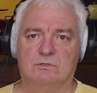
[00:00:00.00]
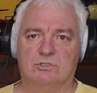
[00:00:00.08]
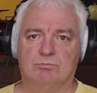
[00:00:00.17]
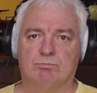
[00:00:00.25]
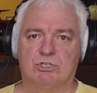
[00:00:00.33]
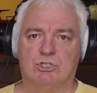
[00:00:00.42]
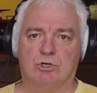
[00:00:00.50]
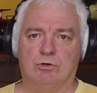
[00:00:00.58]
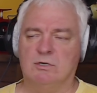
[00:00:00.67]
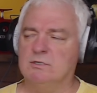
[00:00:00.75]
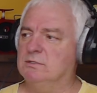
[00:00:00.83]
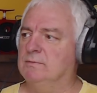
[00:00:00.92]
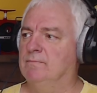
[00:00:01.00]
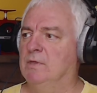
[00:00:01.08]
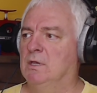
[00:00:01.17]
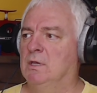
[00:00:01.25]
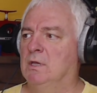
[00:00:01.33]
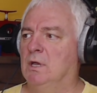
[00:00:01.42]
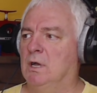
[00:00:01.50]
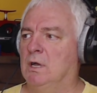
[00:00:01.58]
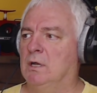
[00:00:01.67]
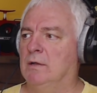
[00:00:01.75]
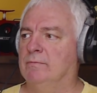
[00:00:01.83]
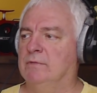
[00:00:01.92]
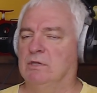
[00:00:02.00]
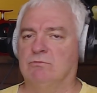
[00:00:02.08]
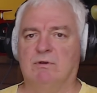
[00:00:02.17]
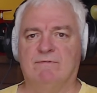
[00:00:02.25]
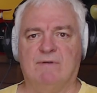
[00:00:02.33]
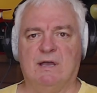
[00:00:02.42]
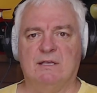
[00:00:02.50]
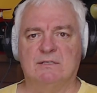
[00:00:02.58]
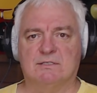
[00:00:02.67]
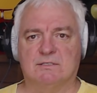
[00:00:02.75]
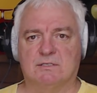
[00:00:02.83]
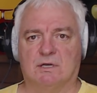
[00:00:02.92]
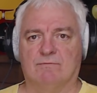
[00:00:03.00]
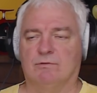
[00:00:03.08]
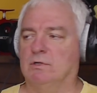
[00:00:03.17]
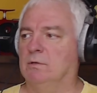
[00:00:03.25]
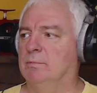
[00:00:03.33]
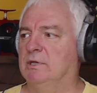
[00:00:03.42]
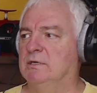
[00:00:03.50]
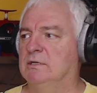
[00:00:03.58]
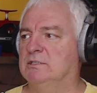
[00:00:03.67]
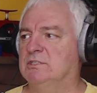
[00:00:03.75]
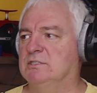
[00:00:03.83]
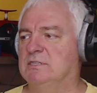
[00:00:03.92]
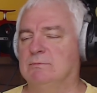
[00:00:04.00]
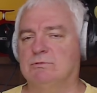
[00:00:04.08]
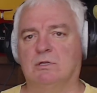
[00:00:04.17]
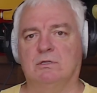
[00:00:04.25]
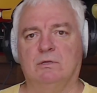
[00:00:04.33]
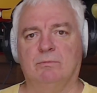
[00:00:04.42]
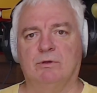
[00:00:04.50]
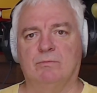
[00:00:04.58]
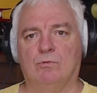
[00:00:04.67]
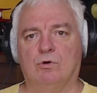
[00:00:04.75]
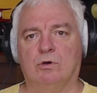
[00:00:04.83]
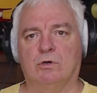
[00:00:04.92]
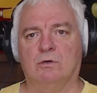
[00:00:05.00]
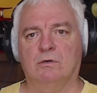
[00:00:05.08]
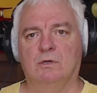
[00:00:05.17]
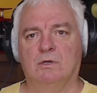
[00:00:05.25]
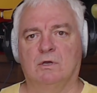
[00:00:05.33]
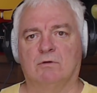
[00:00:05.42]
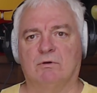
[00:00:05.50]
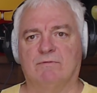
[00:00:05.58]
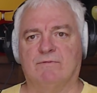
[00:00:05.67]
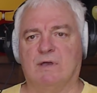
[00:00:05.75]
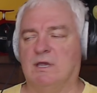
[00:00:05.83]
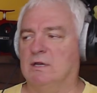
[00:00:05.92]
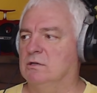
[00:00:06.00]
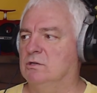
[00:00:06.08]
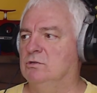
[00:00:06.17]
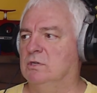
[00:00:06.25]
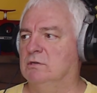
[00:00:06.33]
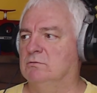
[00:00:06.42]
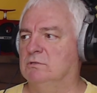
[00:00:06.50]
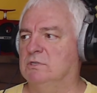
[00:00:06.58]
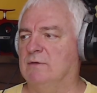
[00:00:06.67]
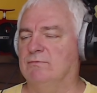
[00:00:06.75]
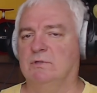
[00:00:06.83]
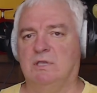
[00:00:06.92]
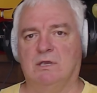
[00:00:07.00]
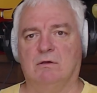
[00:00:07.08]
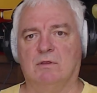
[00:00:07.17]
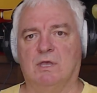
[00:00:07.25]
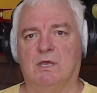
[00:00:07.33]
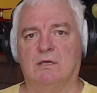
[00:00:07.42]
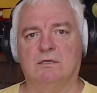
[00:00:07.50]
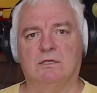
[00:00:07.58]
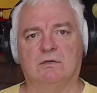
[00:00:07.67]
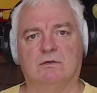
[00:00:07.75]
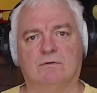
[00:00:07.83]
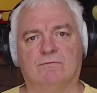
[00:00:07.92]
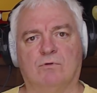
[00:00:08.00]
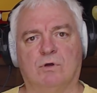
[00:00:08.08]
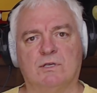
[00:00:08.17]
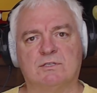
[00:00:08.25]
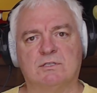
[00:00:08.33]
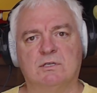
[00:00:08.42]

matures, it refines itself a little bit, and she seems a little bit more refined, and you can definitely hear that in her voice.